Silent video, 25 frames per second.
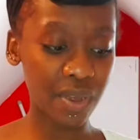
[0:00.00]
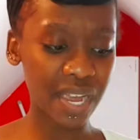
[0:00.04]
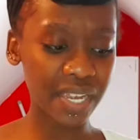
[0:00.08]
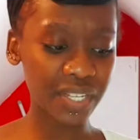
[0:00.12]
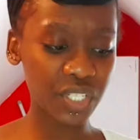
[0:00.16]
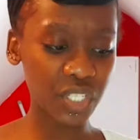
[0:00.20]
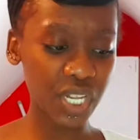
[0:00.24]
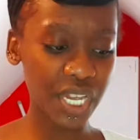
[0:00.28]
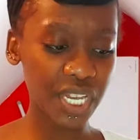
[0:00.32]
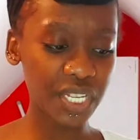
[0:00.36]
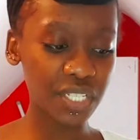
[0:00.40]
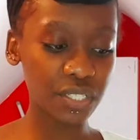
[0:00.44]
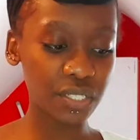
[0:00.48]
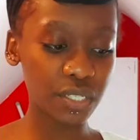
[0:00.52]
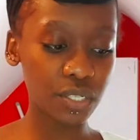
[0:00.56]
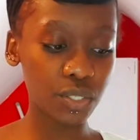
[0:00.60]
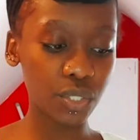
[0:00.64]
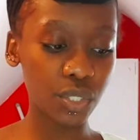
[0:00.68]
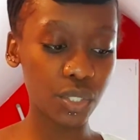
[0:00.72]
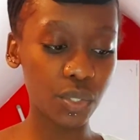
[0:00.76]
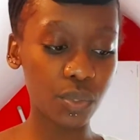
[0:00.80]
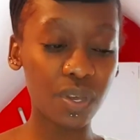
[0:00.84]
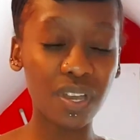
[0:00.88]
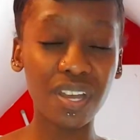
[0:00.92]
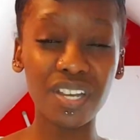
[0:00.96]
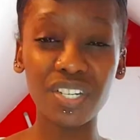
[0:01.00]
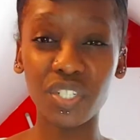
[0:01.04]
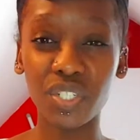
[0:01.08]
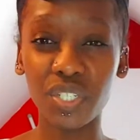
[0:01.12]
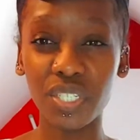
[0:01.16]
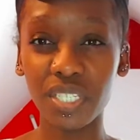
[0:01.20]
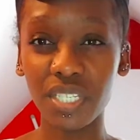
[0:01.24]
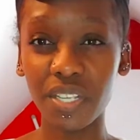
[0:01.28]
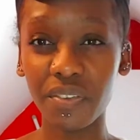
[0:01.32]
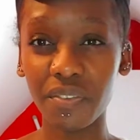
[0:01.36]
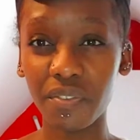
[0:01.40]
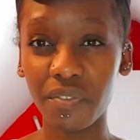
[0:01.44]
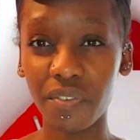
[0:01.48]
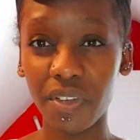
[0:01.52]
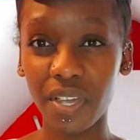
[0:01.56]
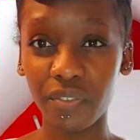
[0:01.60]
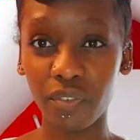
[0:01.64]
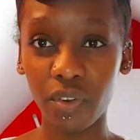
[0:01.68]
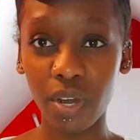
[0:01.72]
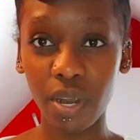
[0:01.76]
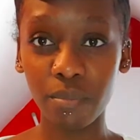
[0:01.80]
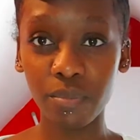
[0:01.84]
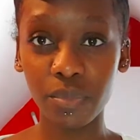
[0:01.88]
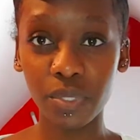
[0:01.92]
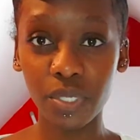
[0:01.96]
I changed it to 175
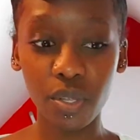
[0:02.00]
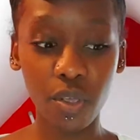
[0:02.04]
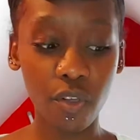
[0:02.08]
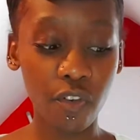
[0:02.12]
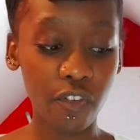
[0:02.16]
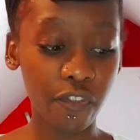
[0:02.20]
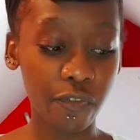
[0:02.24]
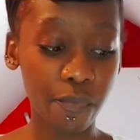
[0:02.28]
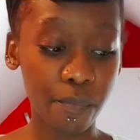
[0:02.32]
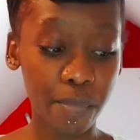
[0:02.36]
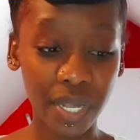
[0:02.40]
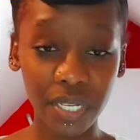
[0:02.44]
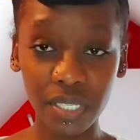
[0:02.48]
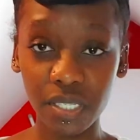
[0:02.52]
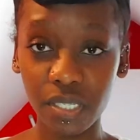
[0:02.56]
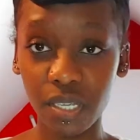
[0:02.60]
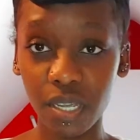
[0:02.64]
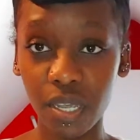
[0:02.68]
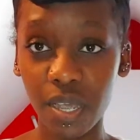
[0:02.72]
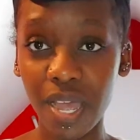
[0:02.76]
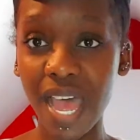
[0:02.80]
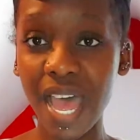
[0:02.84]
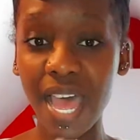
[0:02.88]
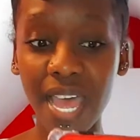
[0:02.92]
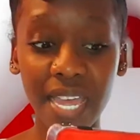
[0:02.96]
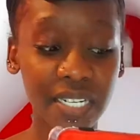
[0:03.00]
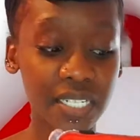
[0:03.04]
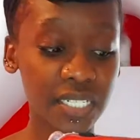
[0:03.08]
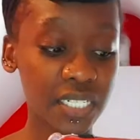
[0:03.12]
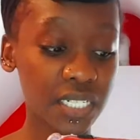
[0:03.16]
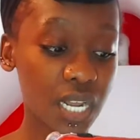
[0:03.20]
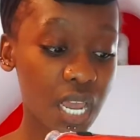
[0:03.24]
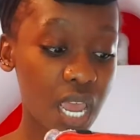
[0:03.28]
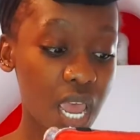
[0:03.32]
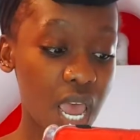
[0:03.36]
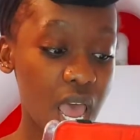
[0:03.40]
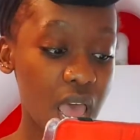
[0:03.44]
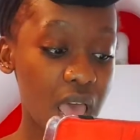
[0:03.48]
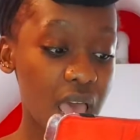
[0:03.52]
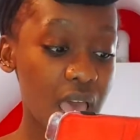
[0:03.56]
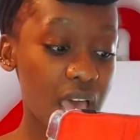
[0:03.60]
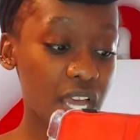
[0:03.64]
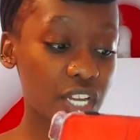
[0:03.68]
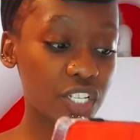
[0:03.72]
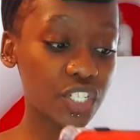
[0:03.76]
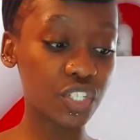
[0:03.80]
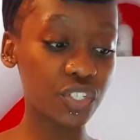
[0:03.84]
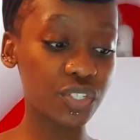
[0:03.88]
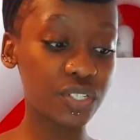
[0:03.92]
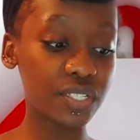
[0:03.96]
grams of butter and
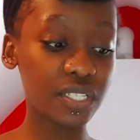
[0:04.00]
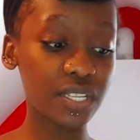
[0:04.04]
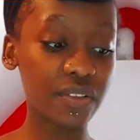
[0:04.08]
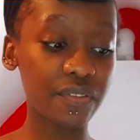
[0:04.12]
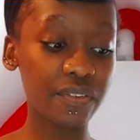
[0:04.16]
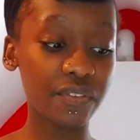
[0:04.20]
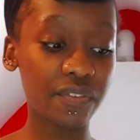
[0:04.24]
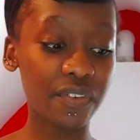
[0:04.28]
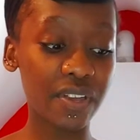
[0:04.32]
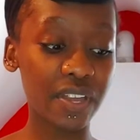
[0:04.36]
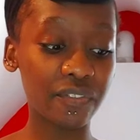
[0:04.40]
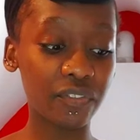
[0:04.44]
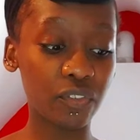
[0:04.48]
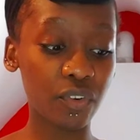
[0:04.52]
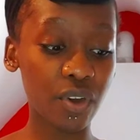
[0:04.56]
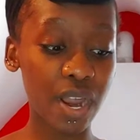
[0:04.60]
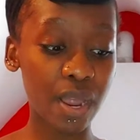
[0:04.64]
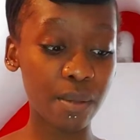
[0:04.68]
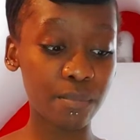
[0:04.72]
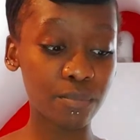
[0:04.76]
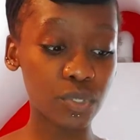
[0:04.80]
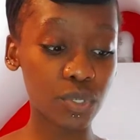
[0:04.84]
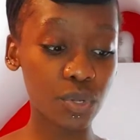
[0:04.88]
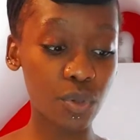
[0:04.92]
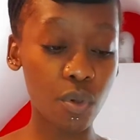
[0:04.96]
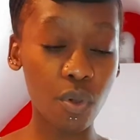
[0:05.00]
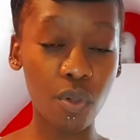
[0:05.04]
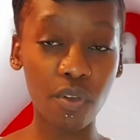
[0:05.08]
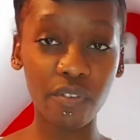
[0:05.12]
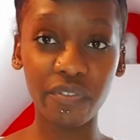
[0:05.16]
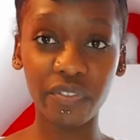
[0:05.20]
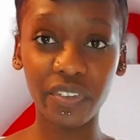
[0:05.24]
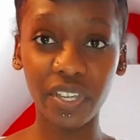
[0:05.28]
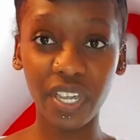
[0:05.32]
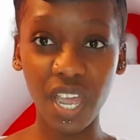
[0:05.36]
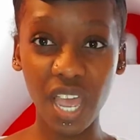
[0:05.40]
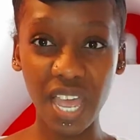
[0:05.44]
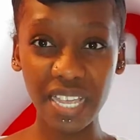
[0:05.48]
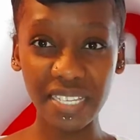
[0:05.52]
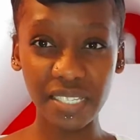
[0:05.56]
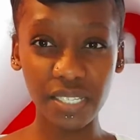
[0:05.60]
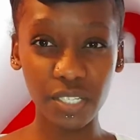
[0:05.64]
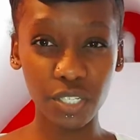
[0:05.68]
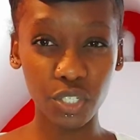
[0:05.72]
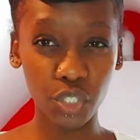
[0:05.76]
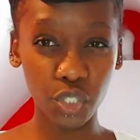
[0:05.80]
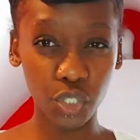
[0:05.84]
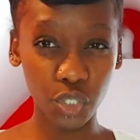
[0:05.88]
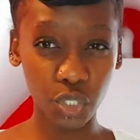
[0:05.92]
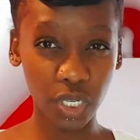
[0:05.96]
175 grams of
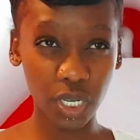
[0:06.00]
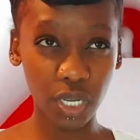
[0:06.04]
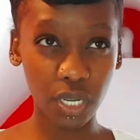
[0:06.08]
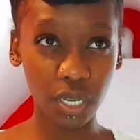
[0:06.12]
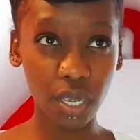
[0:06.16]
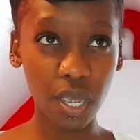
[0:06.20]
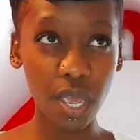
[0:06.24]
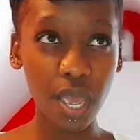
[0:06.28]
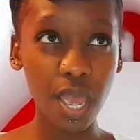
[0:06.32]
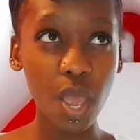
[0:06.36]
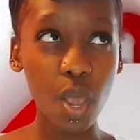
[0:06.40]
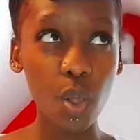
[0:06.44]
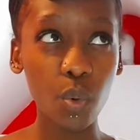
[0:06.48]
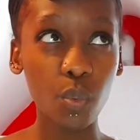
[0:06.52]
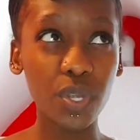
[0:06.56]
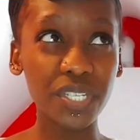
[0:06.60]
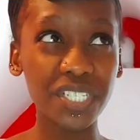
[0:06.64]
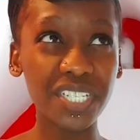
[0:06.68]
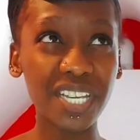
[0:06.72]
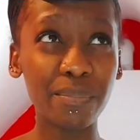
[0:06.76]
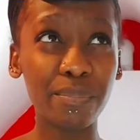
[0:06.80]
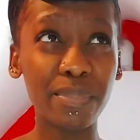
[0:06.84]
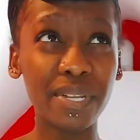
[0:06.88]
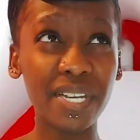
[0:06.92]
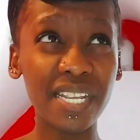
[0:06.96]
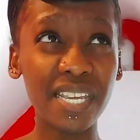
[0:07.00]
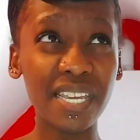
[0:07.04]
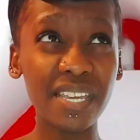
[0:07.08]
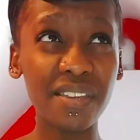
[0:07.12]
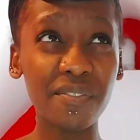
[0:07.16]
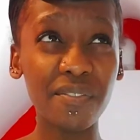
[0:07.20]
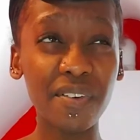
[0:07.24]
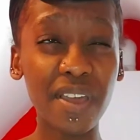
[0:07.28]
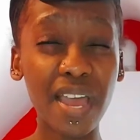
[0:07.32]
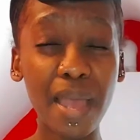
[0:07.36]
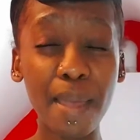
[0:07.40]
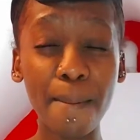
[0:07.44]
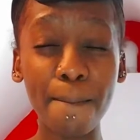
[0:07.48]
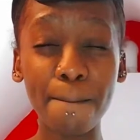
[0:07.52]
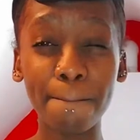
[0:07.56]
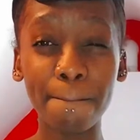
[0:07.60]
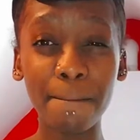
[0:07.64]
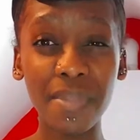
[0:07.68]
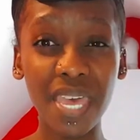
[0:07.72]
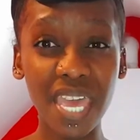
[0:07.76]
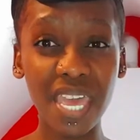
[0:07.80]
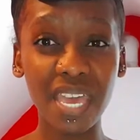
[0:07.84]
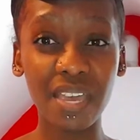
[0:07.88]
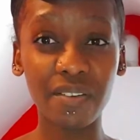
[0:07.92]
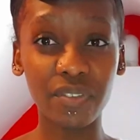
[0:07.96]
caster sugar, which I believe I
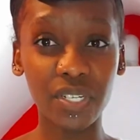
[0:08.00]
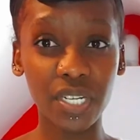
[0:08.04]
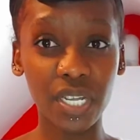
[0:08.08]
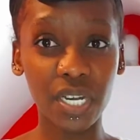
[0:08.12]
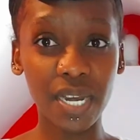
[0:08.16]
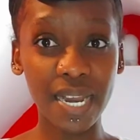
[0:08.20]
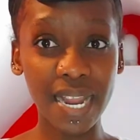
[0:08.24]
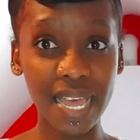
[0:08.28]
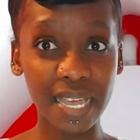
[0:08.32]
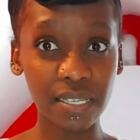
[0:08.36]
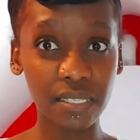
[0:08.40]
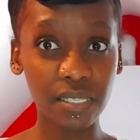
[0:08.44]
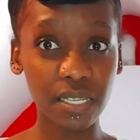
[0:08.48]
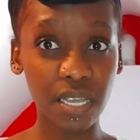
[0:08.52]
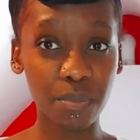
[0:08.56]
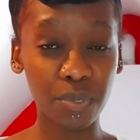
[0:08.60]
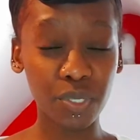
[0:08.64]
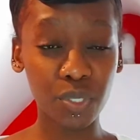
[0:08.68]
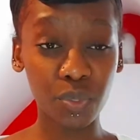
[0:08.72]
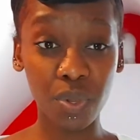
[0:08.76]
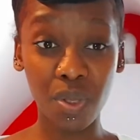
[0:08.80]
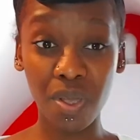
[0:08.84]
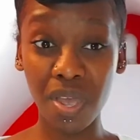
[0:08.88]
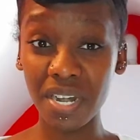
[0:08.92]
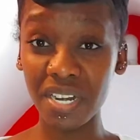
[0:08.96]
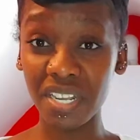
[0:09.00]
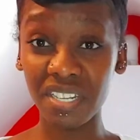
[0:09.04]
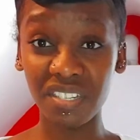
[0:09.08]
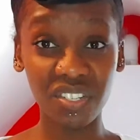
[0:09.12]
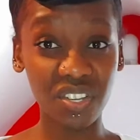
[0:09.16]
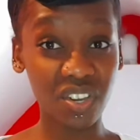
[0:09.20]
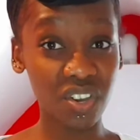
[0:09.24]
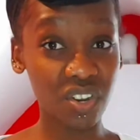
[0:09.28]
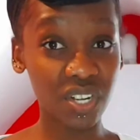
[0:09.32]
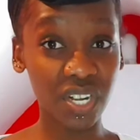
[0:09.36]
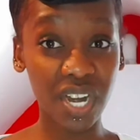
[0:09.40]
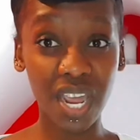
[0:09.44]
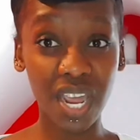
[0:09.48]
may have done last time as well, and it turned